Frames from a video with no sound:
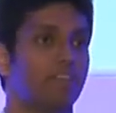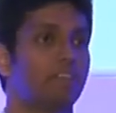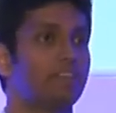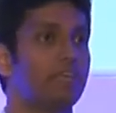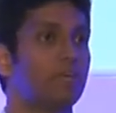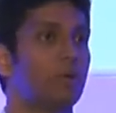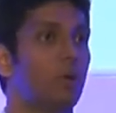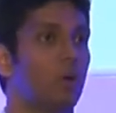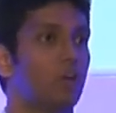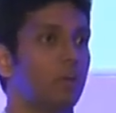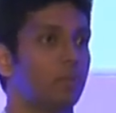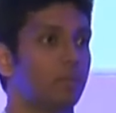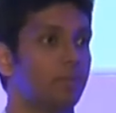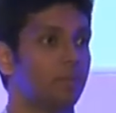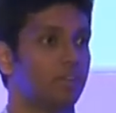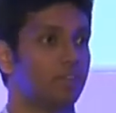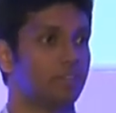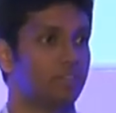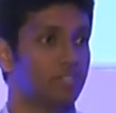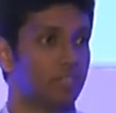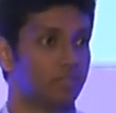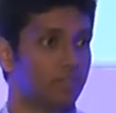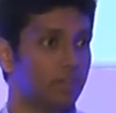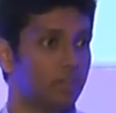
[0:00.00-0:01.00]
the economy
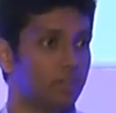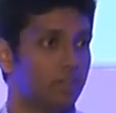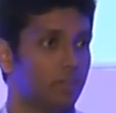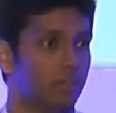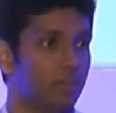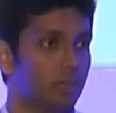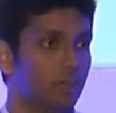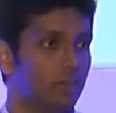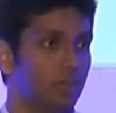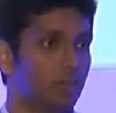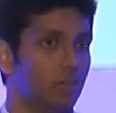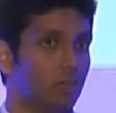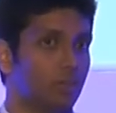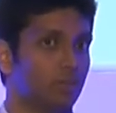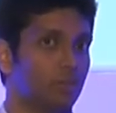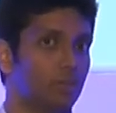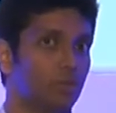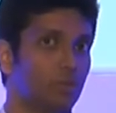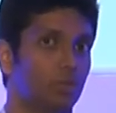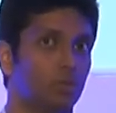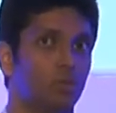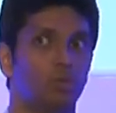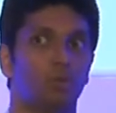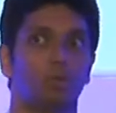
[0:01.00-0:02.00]
in Shiva.
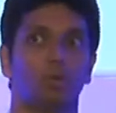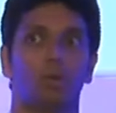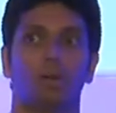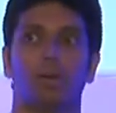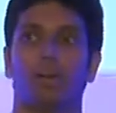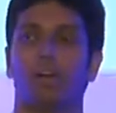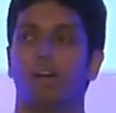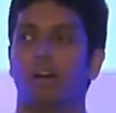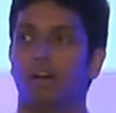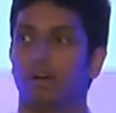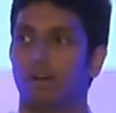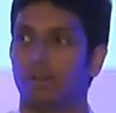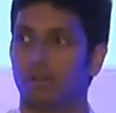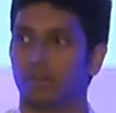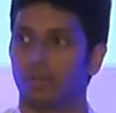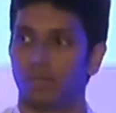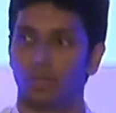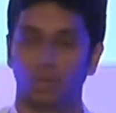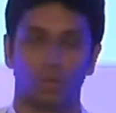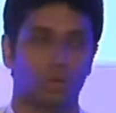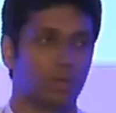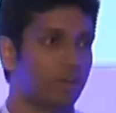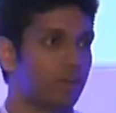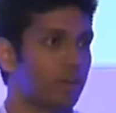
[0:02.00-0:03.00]
You
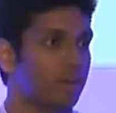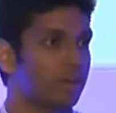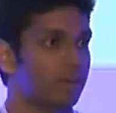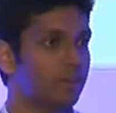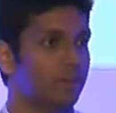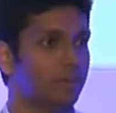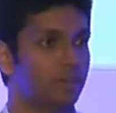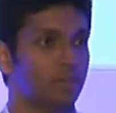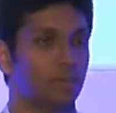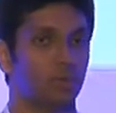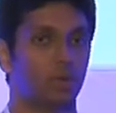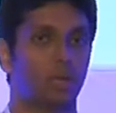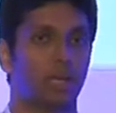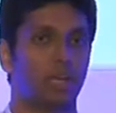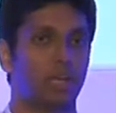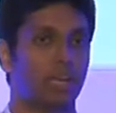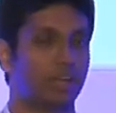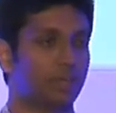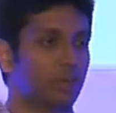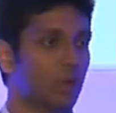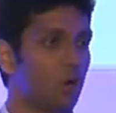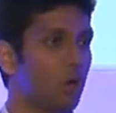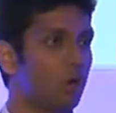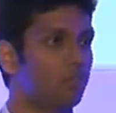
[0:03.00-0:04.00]
do your run, you
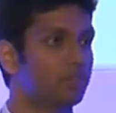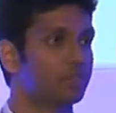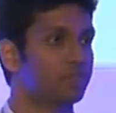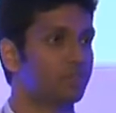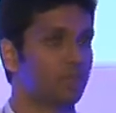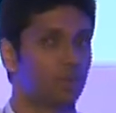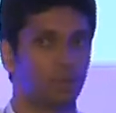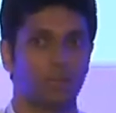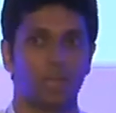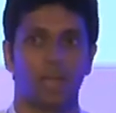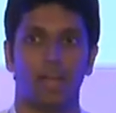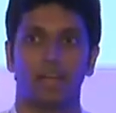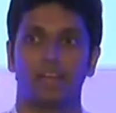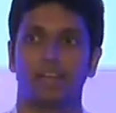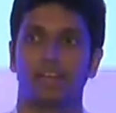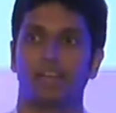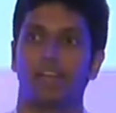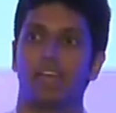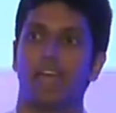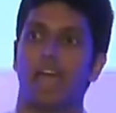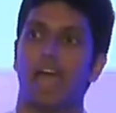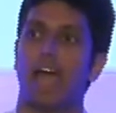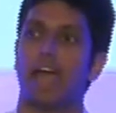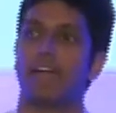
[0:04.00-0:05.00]
collect orbs through
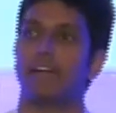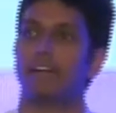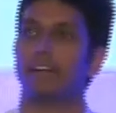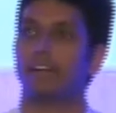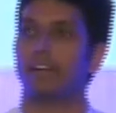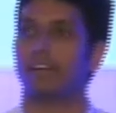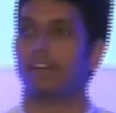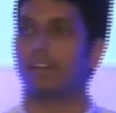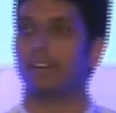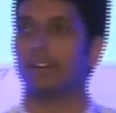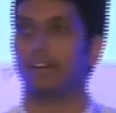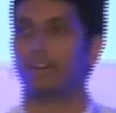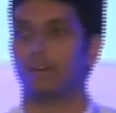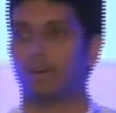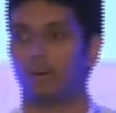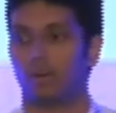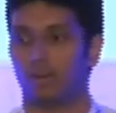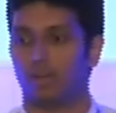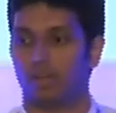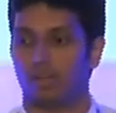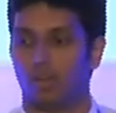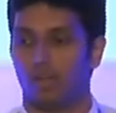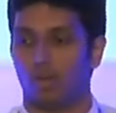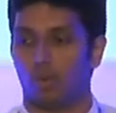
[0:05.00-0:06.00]
that, and
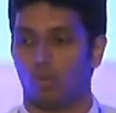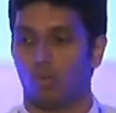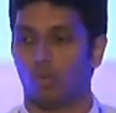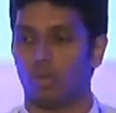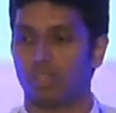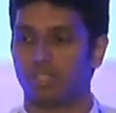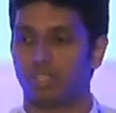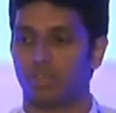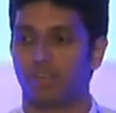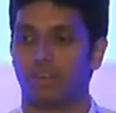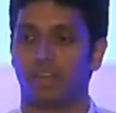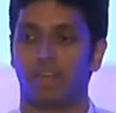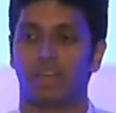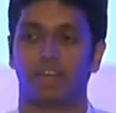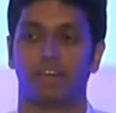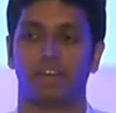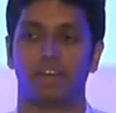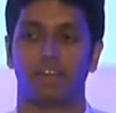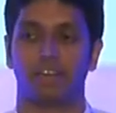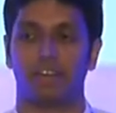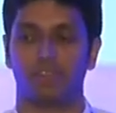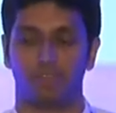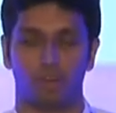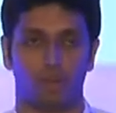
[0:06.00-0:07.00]
once you've
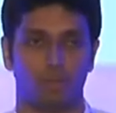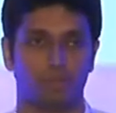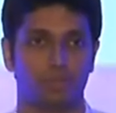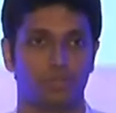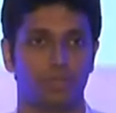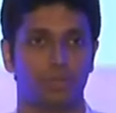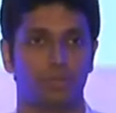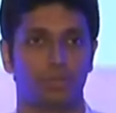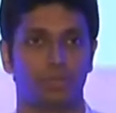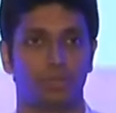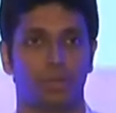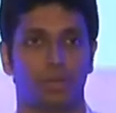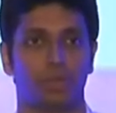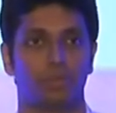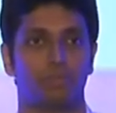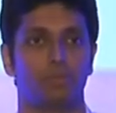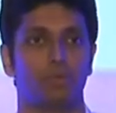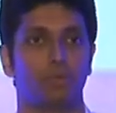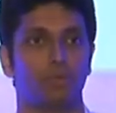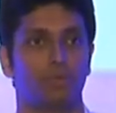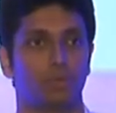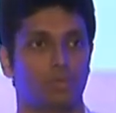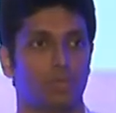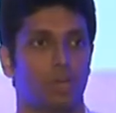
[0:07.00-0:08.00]
collected enough orbs, you sort of
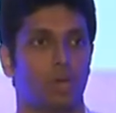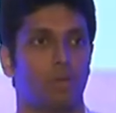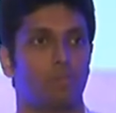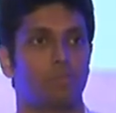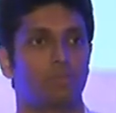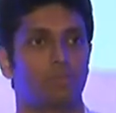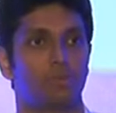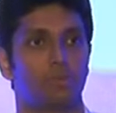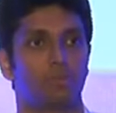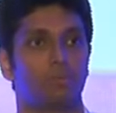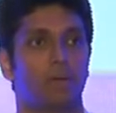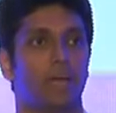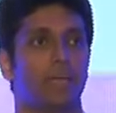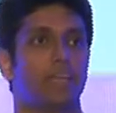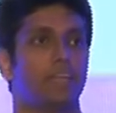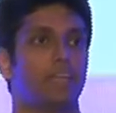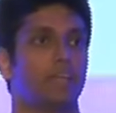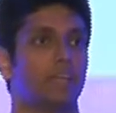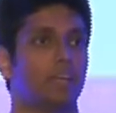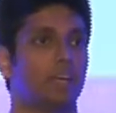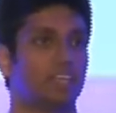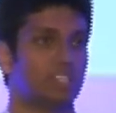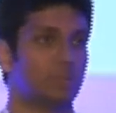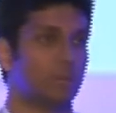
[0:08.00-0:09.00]
use those orbs to
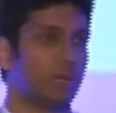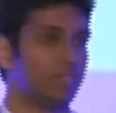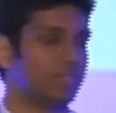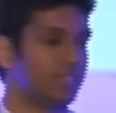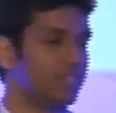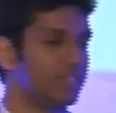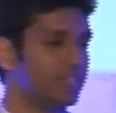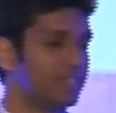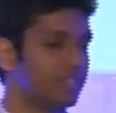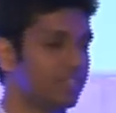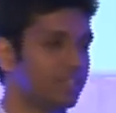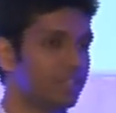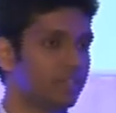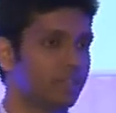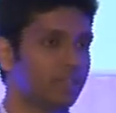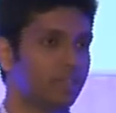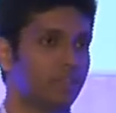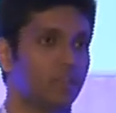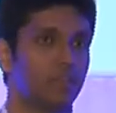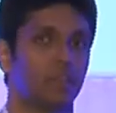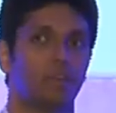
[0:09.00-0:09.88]
buy customizations,